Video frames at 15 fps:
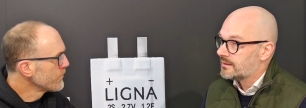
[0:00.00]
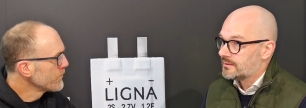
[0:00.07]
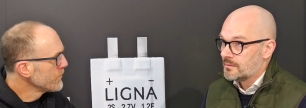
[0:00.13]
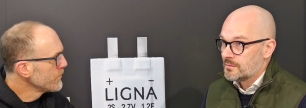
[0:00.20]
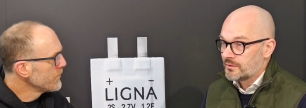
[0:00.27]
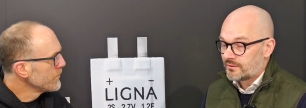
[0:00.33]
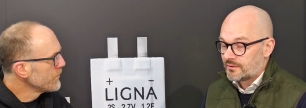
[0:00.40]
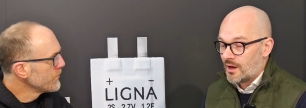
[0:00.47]
Speaker 1: The
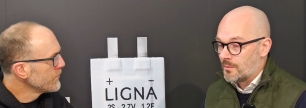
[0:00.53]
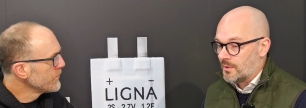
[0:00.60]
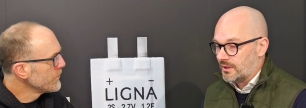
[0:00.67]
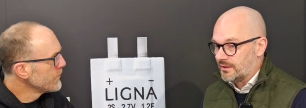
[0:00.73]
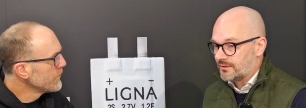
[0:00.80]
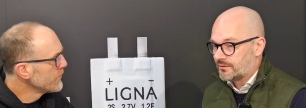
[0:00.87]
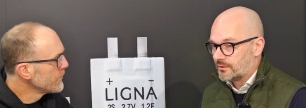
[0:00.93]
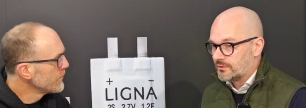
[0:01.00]
most common
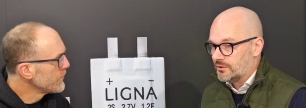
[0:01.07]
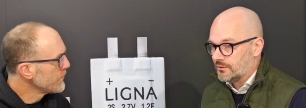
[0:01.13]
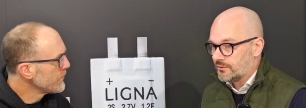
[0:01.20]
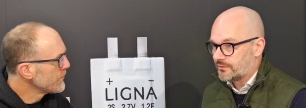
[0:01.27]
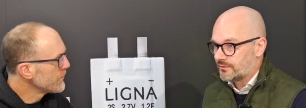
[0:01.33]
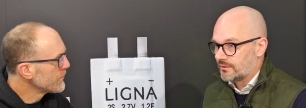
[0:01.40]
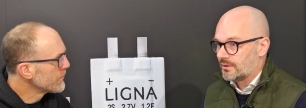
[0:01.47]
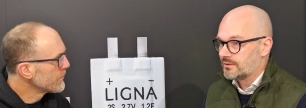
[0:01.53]
is to
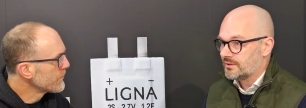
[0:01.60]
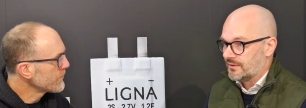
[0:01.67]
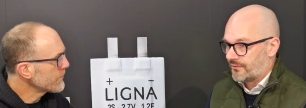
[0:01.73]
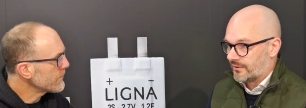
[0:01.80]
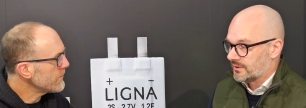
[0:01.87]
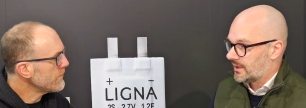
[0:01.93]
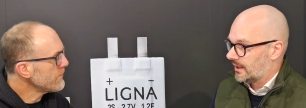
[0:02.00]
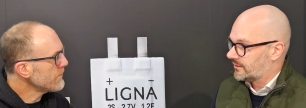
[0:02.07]
use
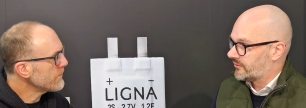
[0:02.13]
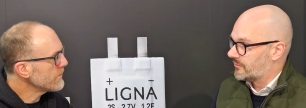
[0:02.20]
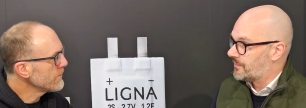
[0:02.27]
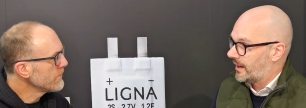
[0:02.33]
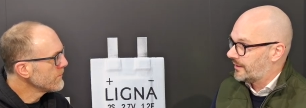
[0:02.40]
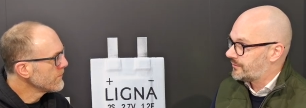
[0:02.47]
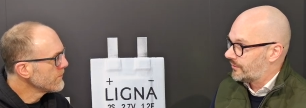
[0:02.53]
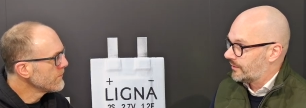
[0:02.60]
different kinds of
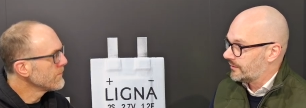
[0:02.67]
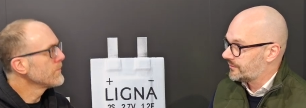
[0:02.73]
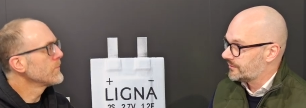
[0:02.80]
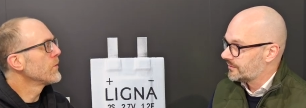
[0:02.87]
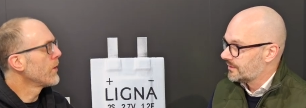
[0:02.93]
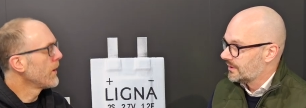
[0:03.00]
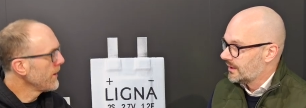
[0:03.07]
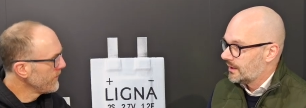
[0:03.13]
batteries.
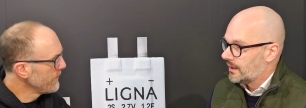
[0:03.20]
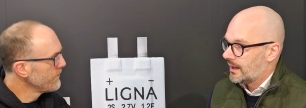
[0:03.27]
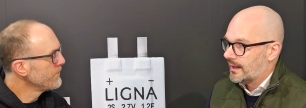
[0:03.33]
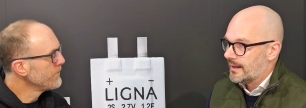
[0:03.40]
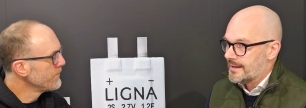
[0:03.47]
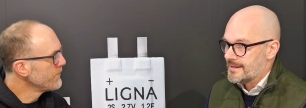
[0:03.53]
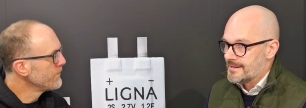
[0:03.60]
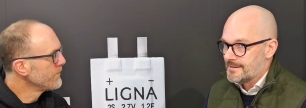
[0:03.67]
Right.
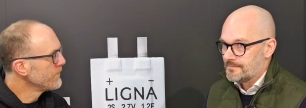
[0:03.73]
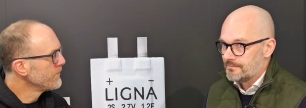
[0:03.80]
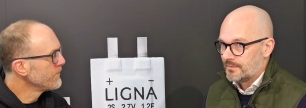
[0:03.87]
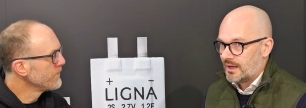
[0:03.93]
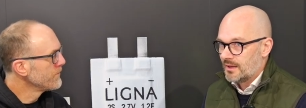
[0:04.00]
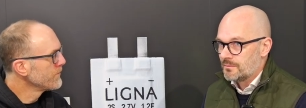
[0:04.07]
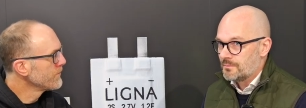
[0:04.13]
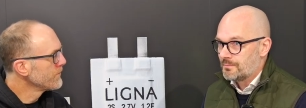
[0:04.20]

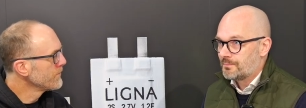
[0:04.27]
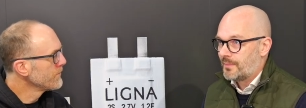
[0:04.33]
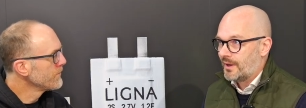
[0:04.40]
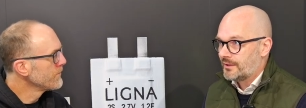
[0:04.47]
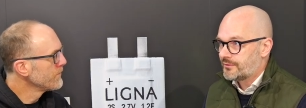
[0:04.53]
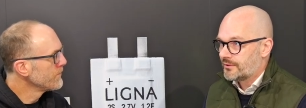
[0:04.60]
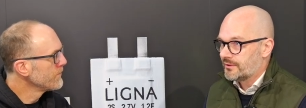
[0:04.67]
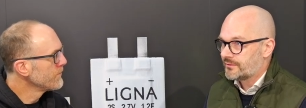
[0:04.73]
And
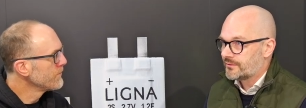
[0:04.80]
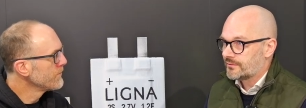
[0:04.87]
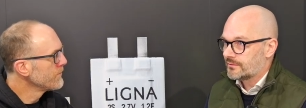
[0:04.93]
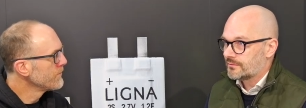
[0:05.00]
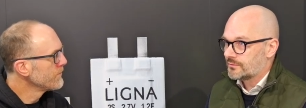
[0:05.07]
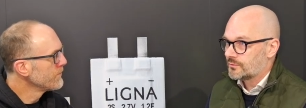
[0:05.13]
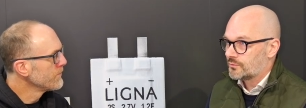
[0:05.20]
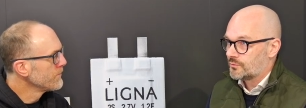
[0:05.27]
batteries
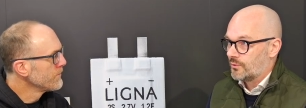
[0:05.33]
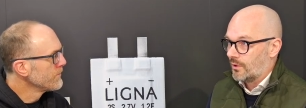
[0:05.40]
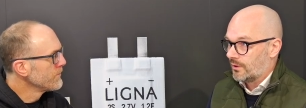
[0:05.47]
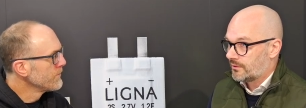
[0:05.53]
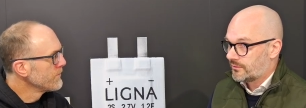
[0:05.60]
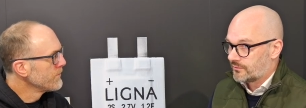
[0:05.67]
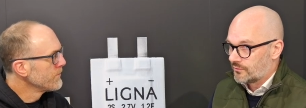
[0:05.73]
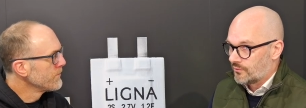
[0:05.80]

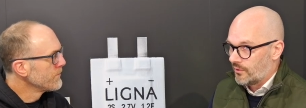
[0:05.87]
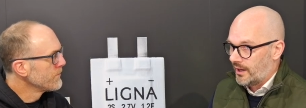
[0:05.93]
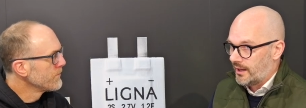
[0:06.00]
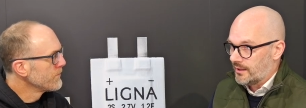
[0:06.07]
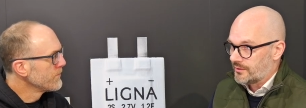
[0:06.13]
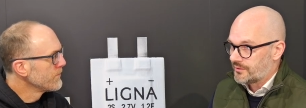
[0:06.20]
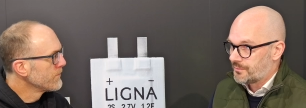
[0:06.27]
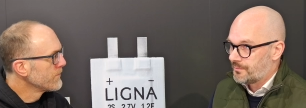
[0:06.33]
work
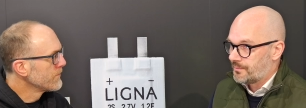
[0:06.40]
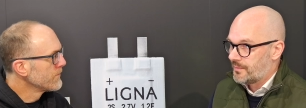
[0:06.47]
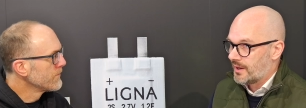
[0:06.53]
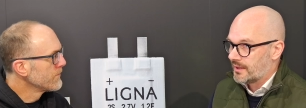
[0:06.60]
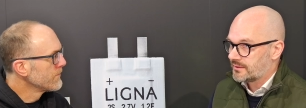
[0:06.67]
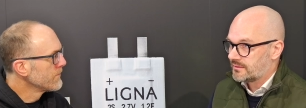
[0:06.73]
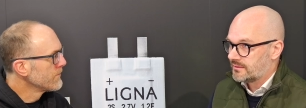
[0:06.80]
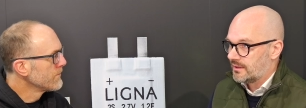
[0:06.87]
great,
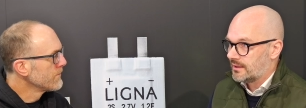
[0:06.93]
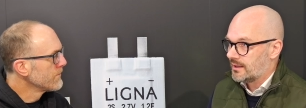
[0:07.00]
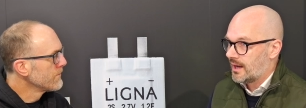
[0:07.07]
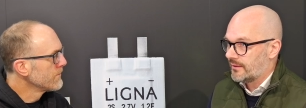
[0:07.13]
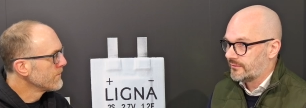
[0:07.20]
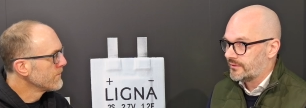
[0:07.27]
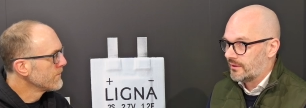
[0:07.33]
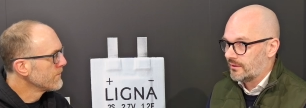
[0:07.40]
but they
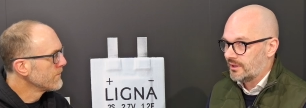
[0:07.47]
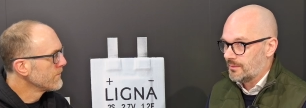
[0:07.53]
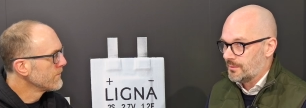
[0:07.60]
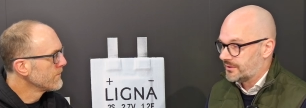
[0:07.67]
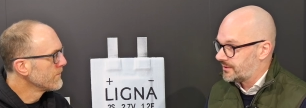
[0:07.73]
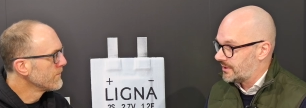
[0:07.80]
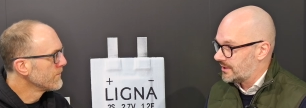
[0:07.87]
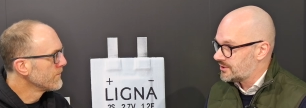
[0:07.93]
have their
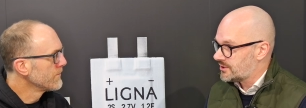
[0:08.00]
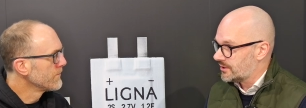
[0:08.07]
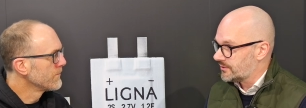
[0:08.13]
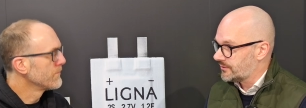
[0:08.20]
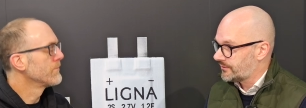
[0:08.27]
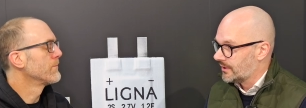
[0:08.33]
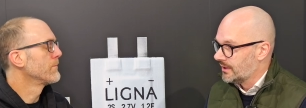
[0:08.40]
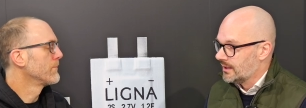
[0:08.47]

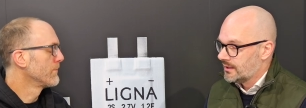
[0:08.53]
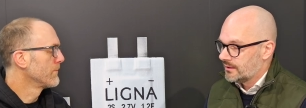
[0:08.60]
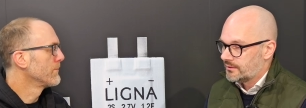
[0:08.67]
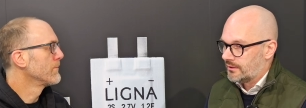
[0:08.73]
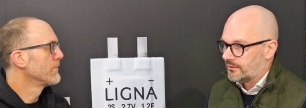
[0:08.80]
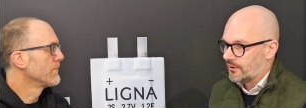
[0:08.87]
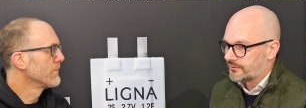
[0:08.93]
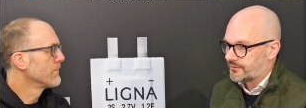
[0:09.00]
limitations.
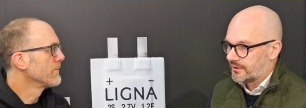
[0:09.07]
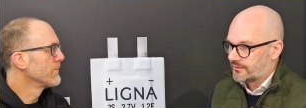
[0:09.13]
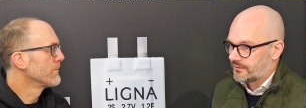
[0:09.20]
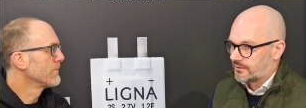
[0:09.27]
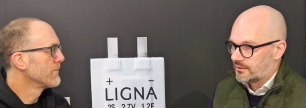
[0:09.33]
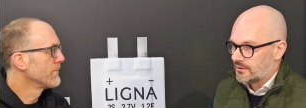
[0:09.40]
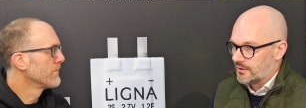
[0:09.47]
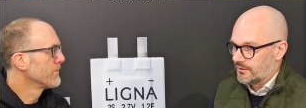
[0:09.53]
They're not as
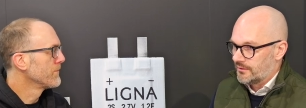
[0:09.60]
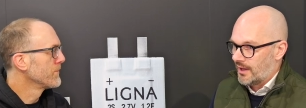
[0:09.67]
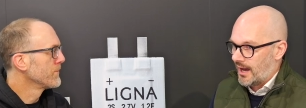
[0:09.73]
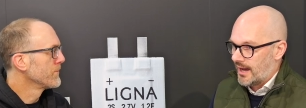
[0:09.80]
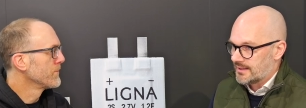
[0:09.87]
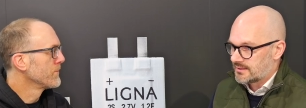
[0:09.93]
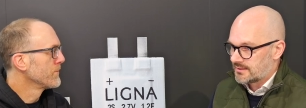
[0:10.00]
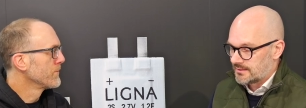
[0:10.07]
good
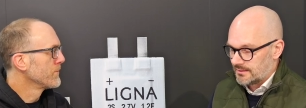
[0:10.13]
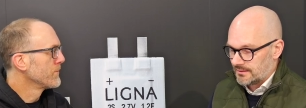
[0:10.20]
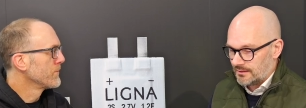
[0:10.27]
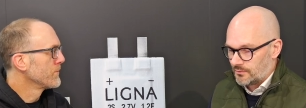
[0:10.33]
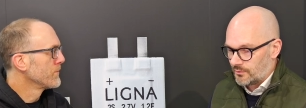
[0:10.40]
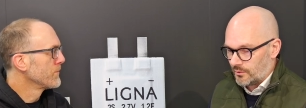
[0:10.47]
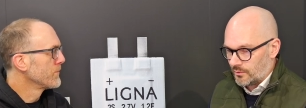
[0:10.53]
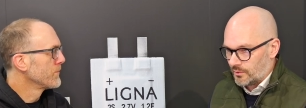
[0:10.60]
as
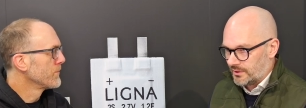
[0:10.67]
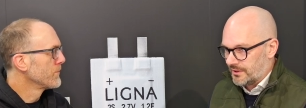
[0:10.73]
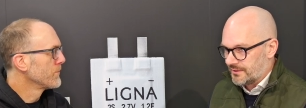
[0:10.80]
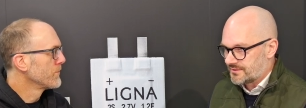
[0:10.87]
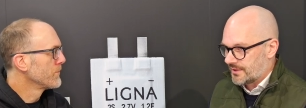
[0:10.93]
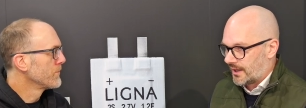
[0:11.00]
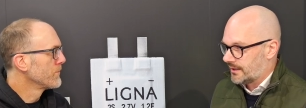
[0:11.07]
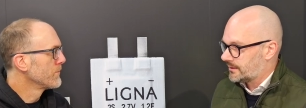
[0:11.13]
with the
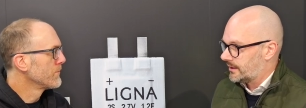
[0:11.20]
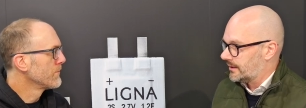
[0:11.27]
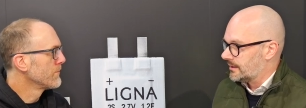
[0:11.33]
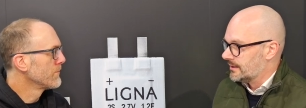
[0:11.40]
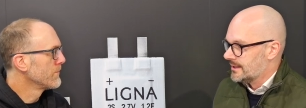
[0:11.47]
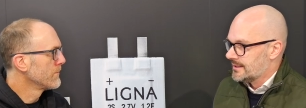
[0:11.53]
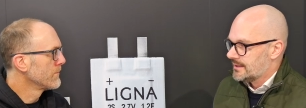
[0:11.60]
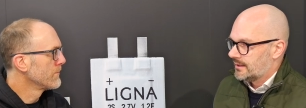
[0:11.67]
cycling.
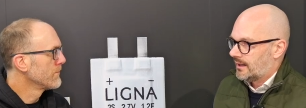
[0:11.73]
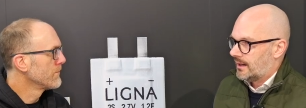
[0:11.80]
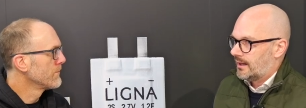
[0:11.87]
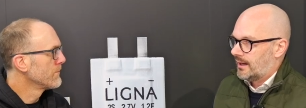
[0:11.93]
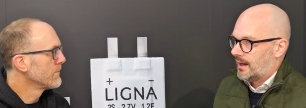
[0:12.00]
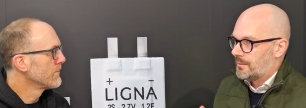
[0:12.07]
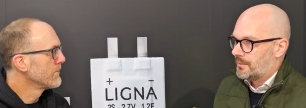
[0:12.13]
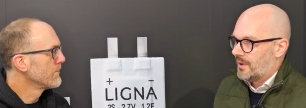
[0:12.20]

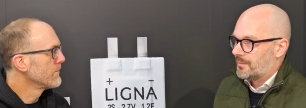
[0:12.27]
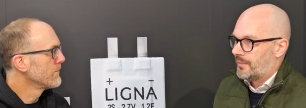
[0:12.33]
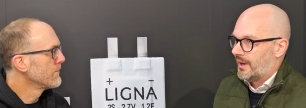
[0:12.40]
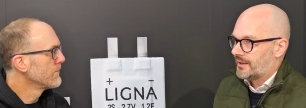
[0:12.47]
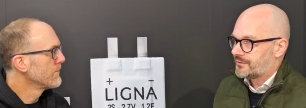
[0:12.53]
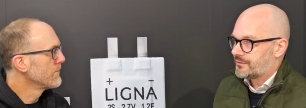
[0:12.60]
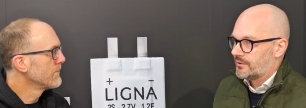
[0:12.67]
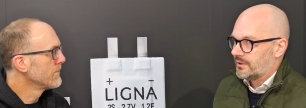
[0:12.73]
A
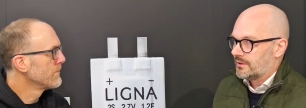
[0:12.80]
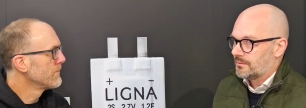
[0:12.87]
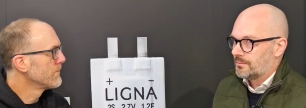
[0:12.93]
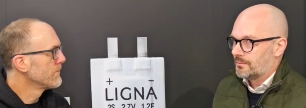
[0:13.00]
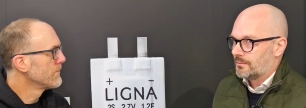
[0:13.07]
battery